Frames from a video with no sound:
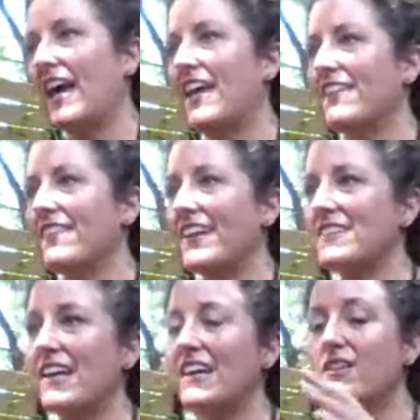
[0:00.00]
And
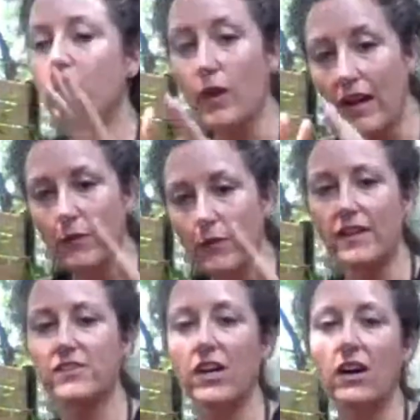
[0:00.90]
that's kind of where I want
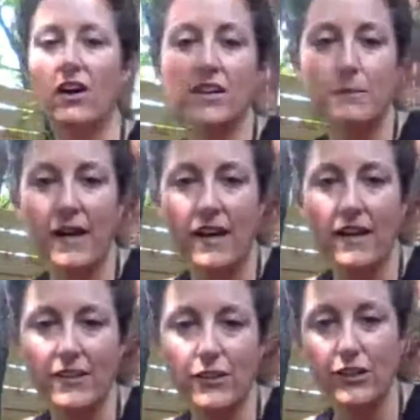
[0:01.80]
to talk
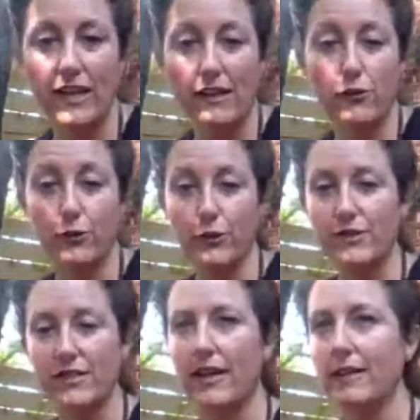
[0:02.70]
about and create through
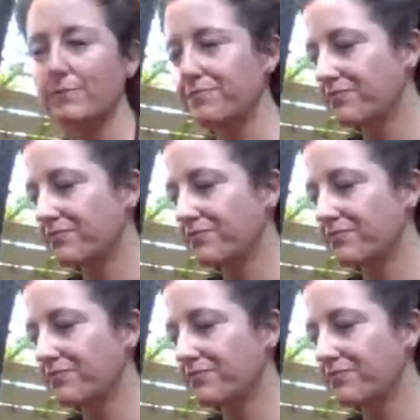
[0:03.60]
today.